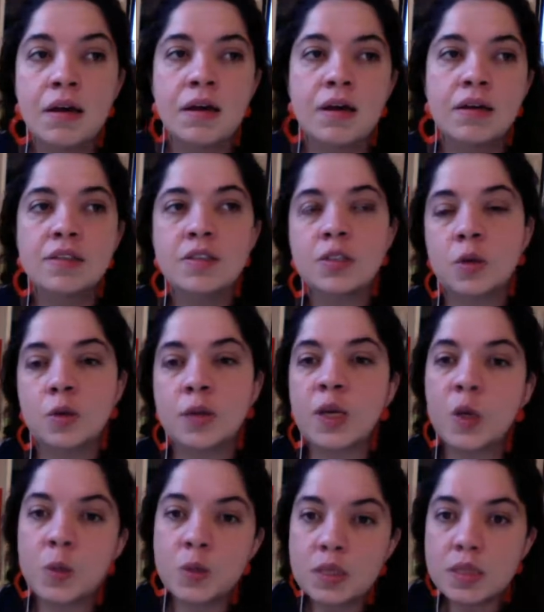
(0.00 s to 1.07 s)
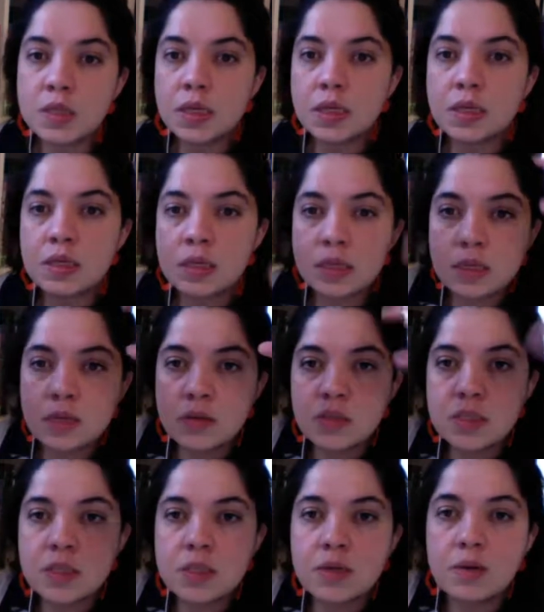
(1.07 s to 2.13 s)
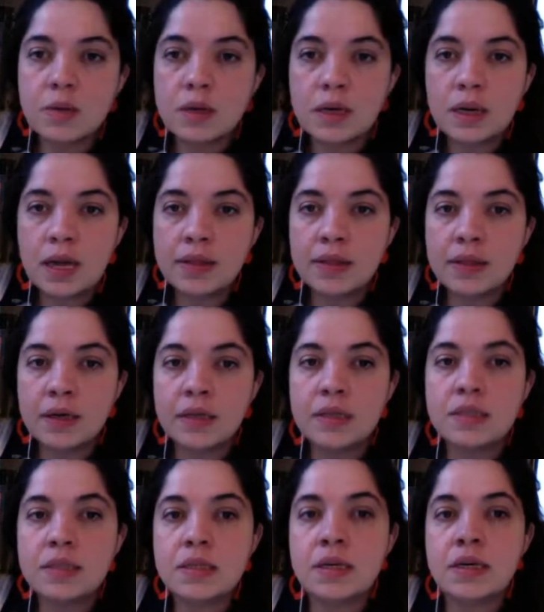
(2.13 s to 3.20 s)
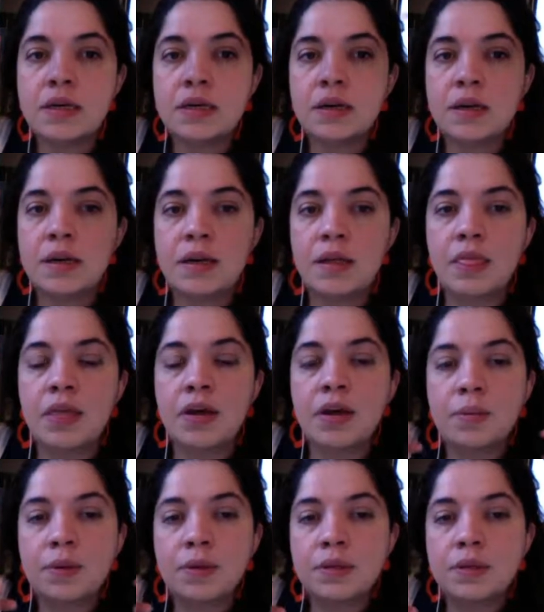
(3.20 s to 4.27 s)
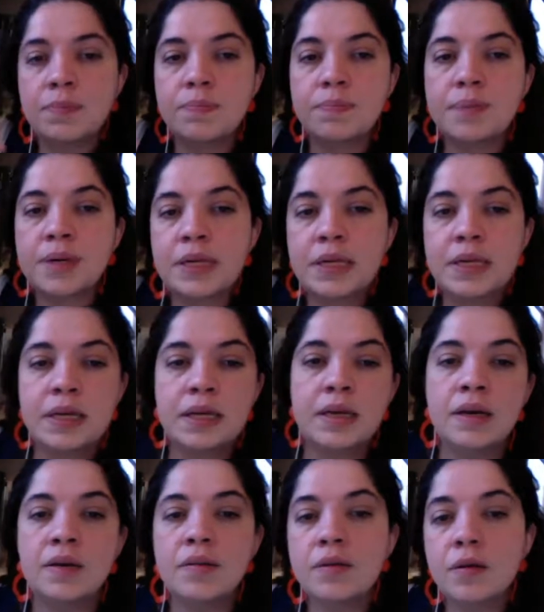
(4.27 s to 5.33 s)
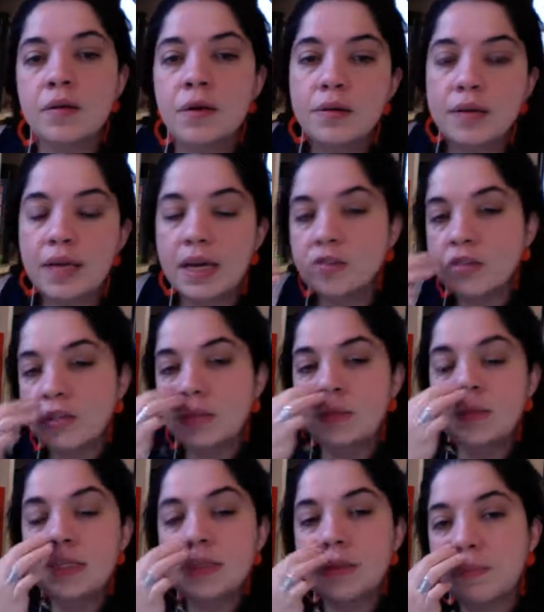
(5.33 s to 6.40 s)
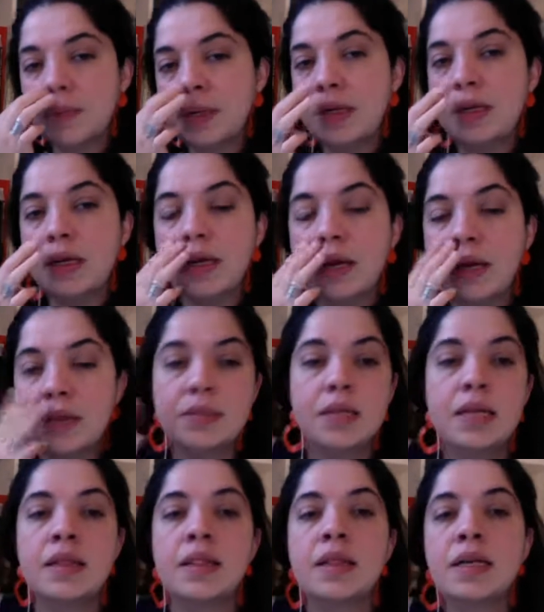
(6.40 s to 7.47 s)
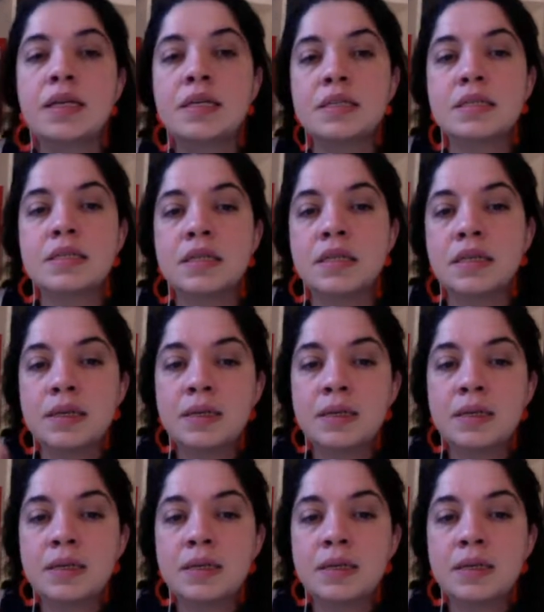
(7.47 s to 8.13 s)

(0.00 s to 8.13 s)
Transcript: so cute, it's just the antlers, and I thought about the bunny, and then I thought, oh yeah, actually there is a bunny that has antlers, and then